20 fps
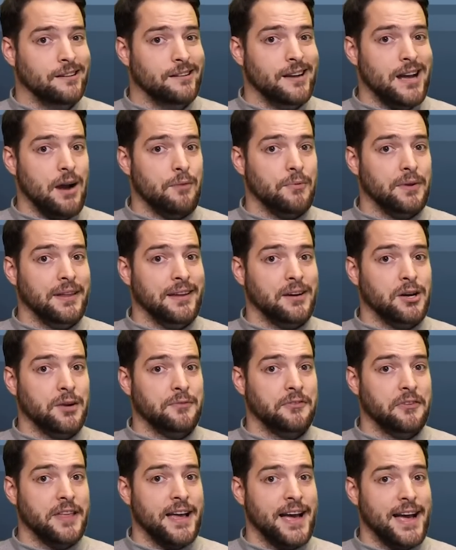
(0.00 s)
Not really
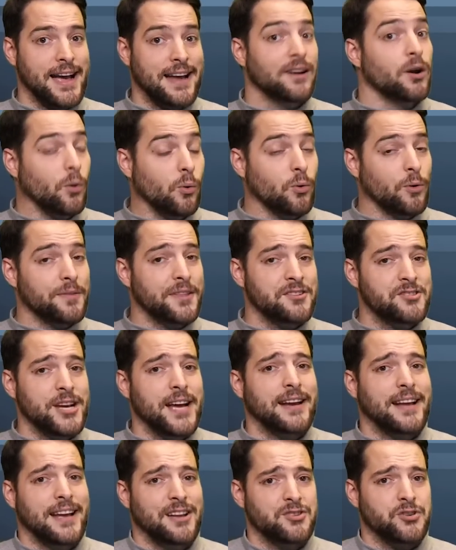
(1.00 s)
good for the hat or the
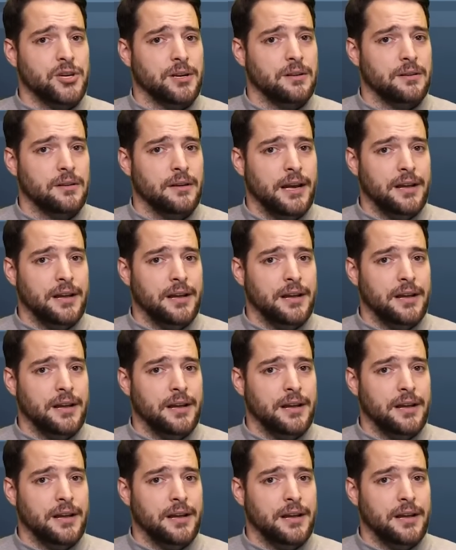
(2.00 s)
jet engine.